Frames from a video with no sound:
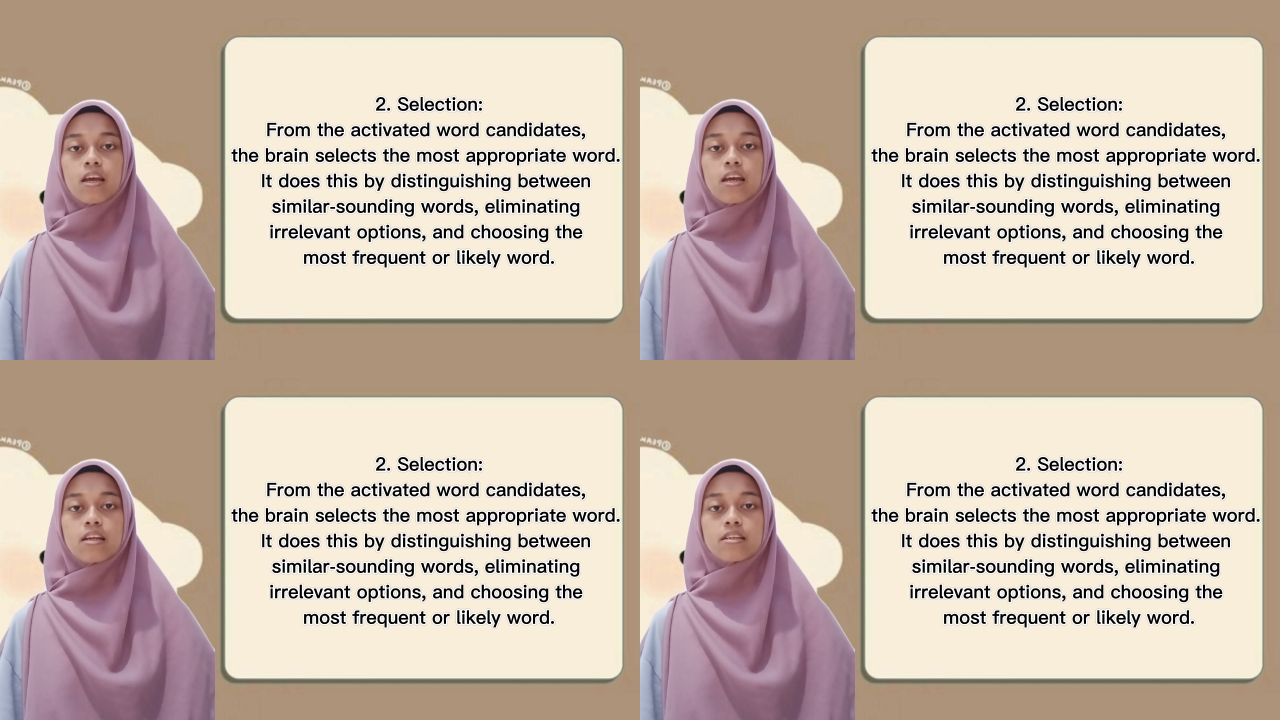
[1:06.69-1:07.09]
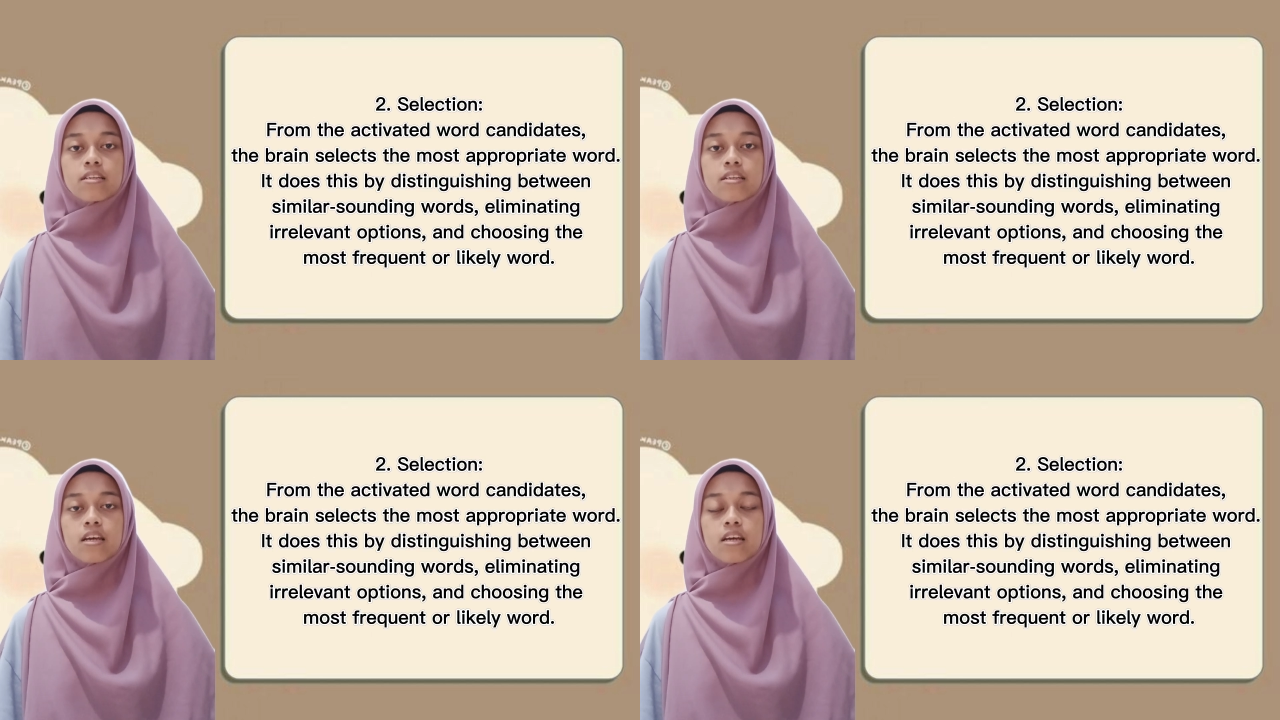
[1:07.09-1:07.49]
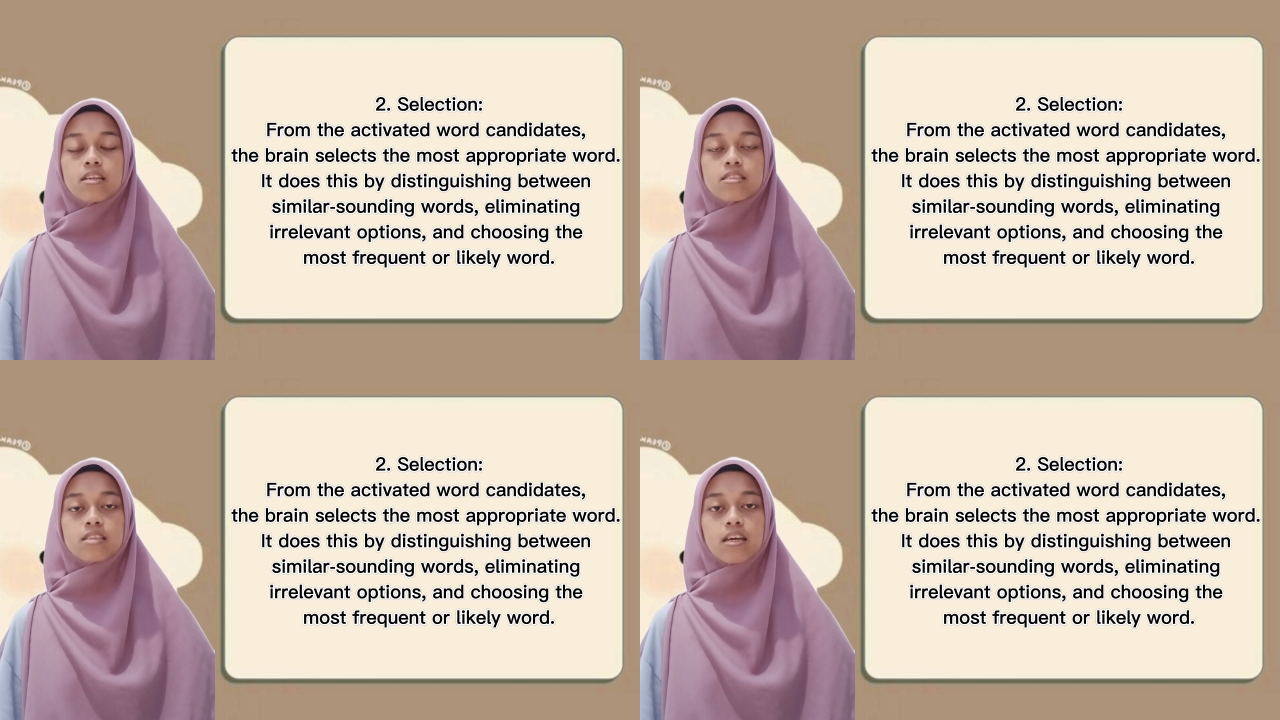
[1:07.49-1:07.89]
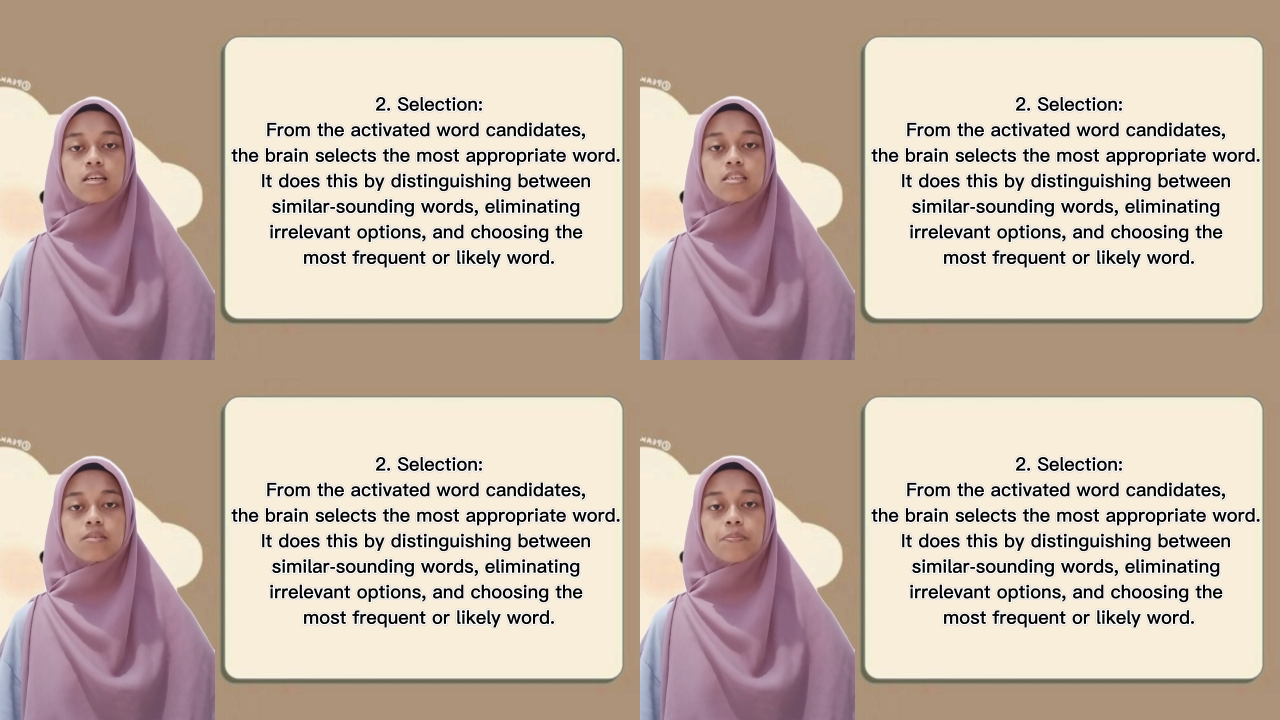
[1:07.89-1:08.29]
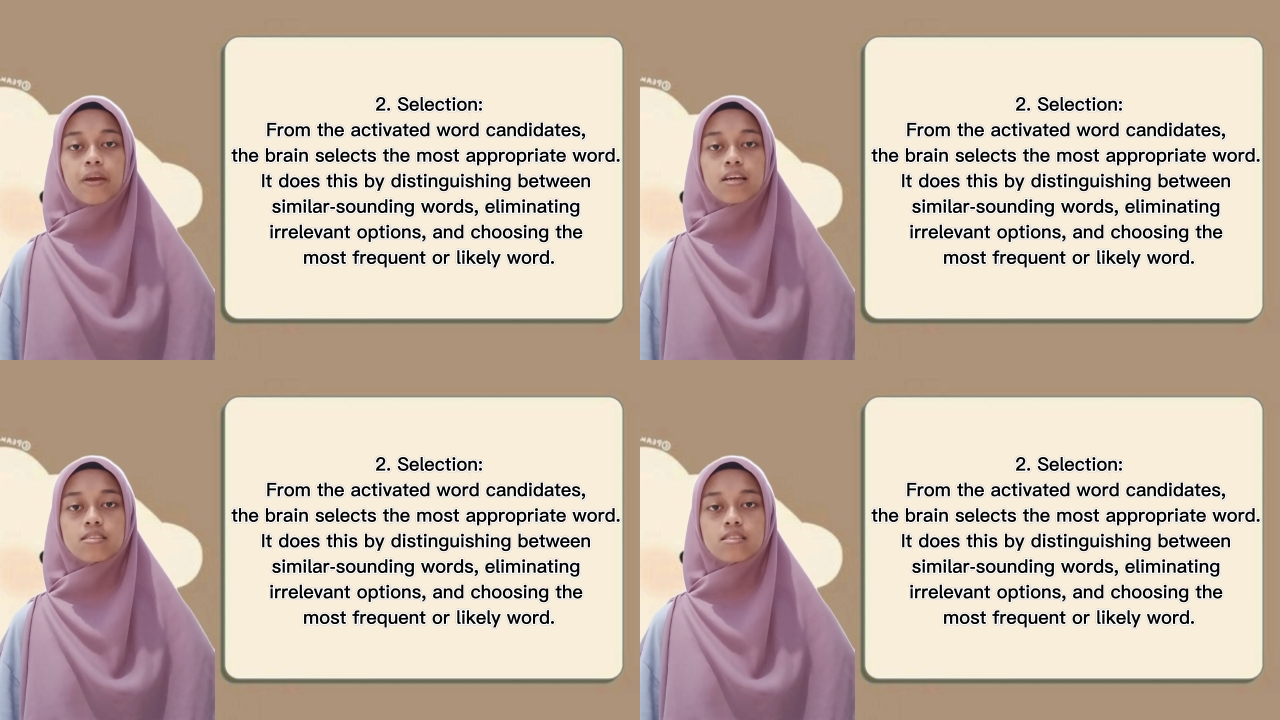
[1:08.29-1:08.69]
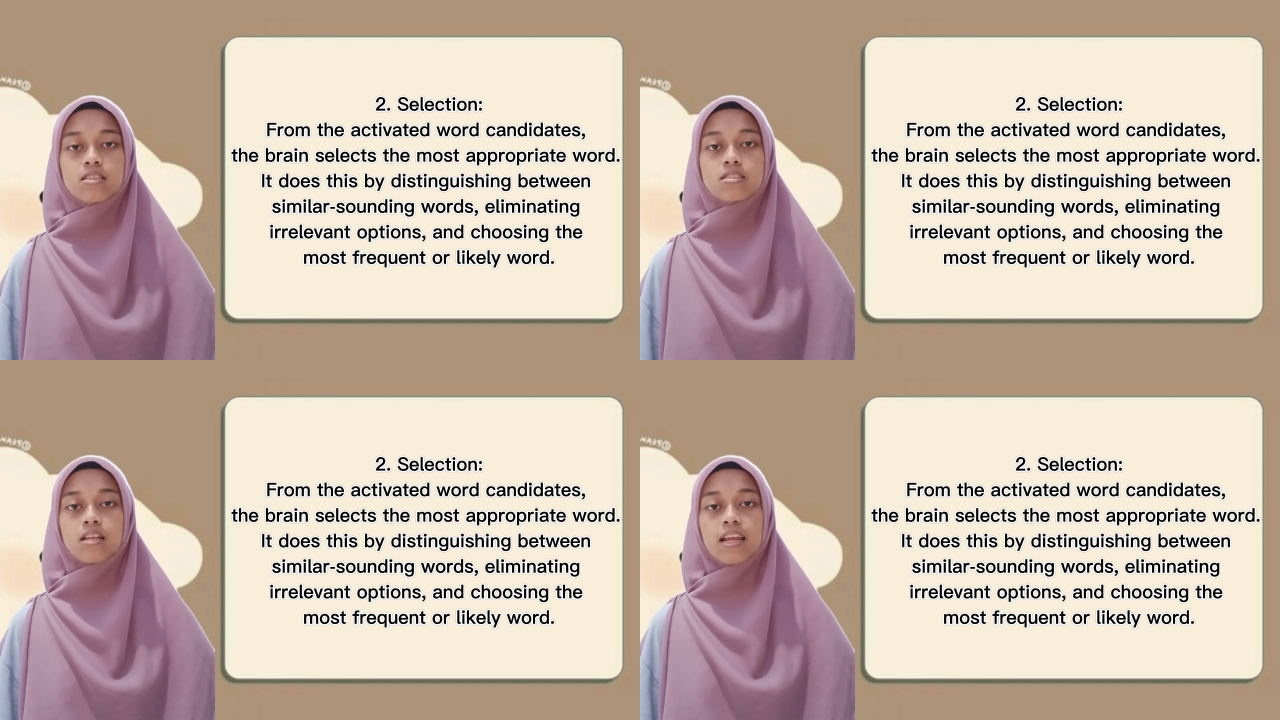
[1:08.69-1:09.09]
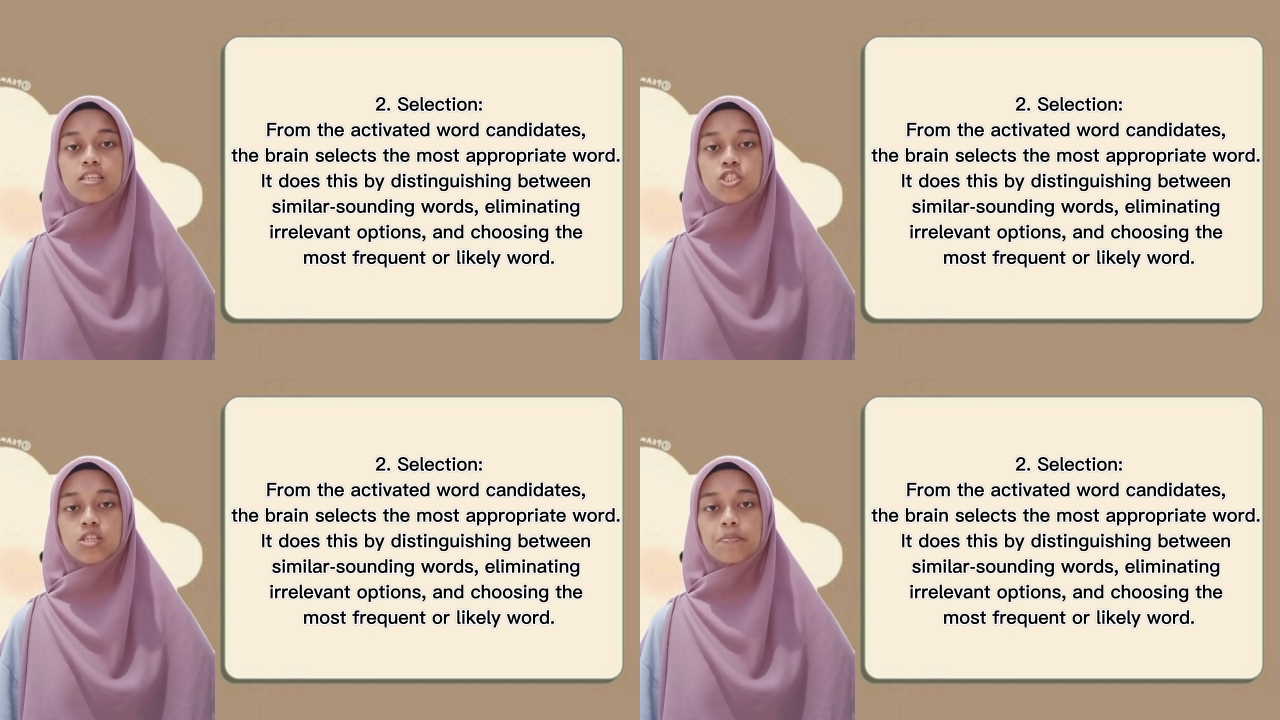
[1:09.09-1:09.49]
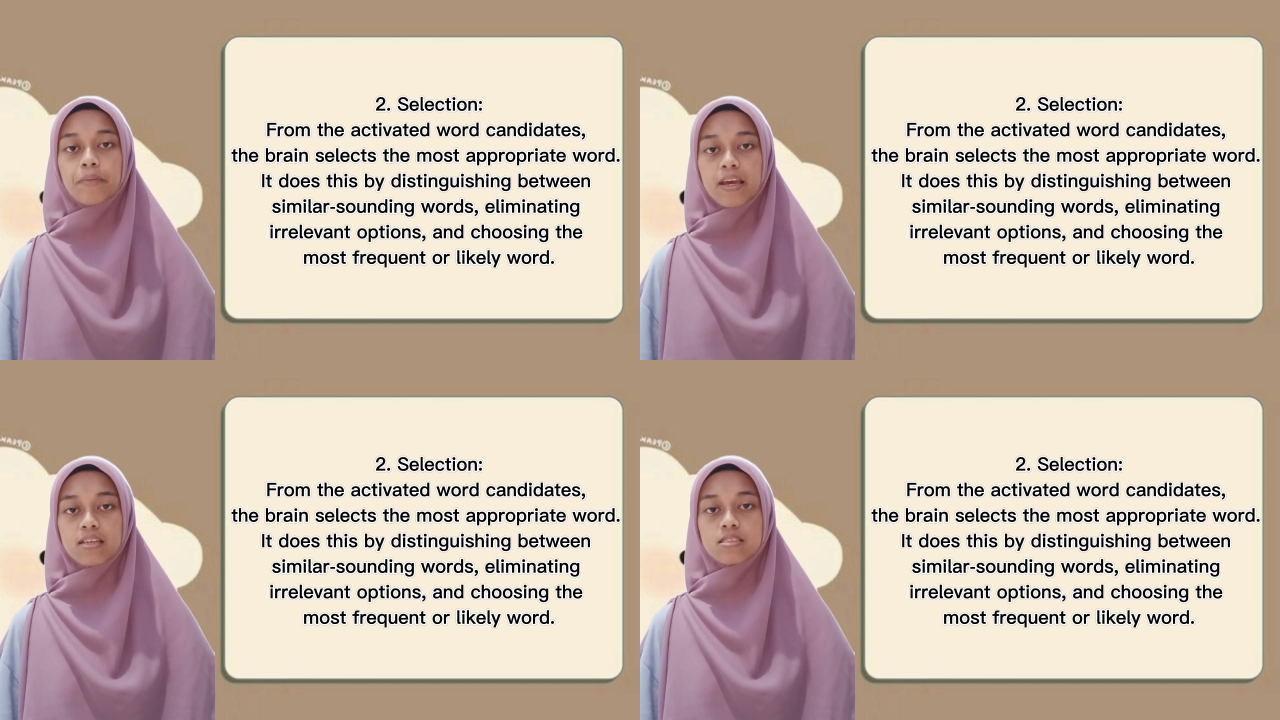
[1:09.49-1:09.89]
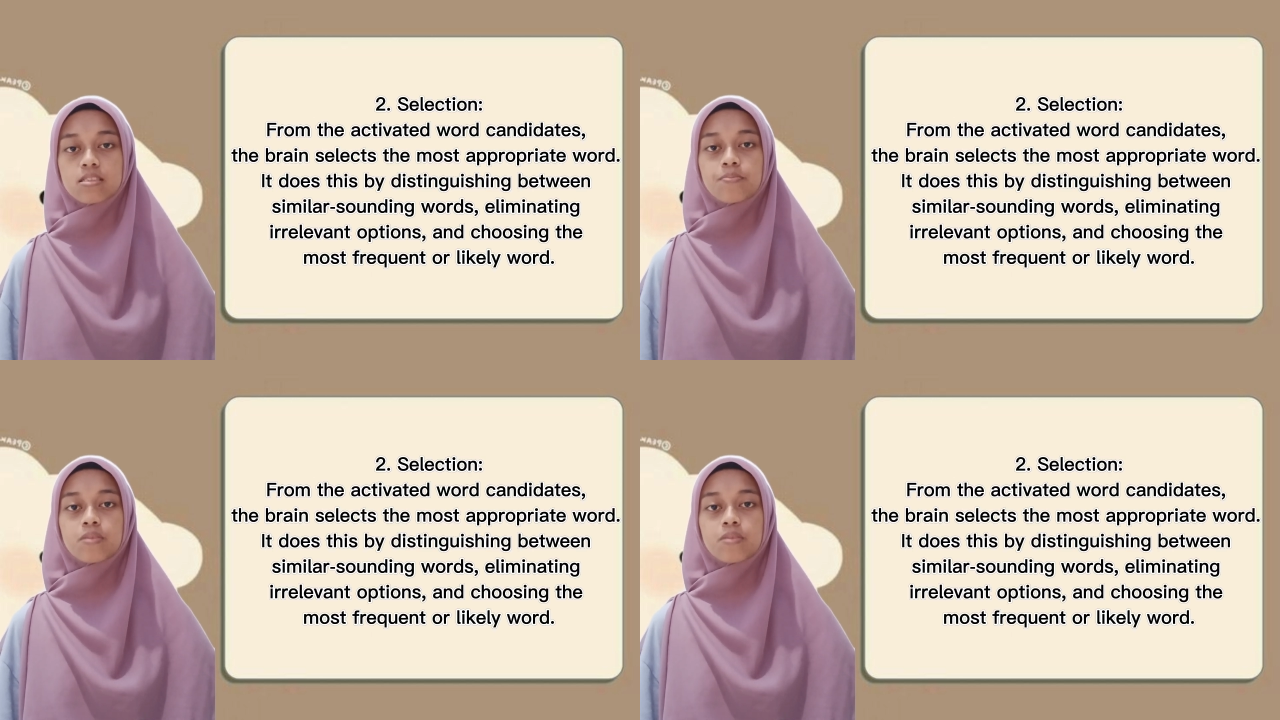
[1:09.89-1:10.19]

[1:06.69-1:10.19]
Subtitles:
And the second phase is selection phase.